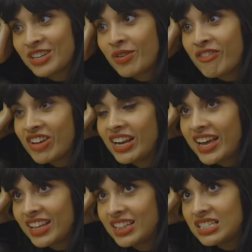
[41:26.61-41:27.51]
so I feel
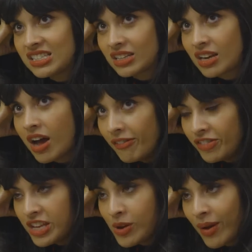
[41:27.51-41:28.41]
like this
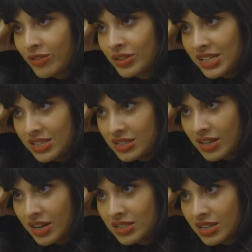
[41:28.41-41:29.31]
love that you have on the
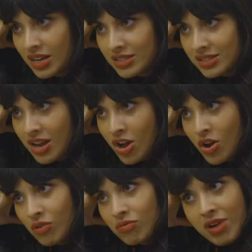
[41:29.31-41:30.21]
inside does
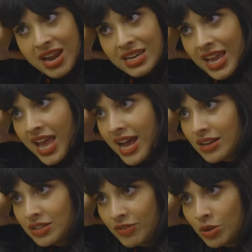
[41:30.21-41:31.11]
radiate
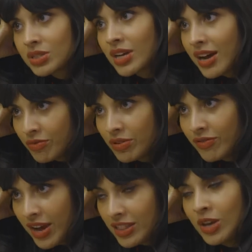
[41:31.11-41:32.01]
out of you, aside from the
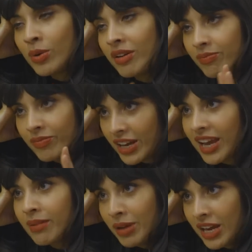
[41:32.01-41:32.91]
fact that you have
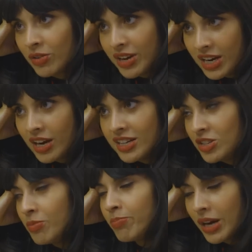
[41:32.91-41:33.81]
fucking big green
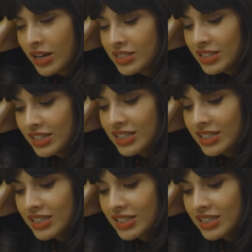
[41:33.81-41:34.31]
eyes, you bastard.